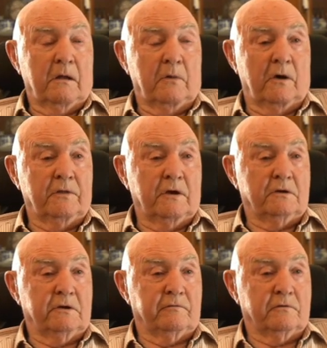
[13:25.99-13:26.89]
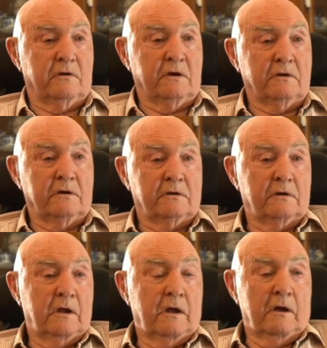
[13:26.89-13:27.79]
by these different traditions
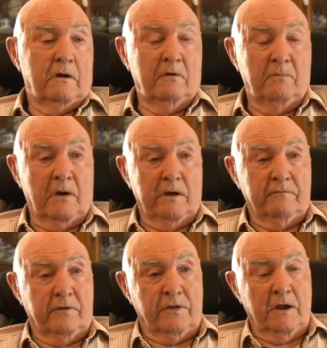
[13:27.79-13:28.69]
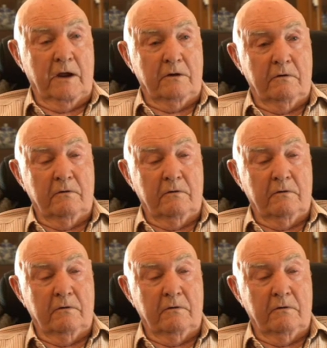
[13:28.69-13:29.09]
who believe that their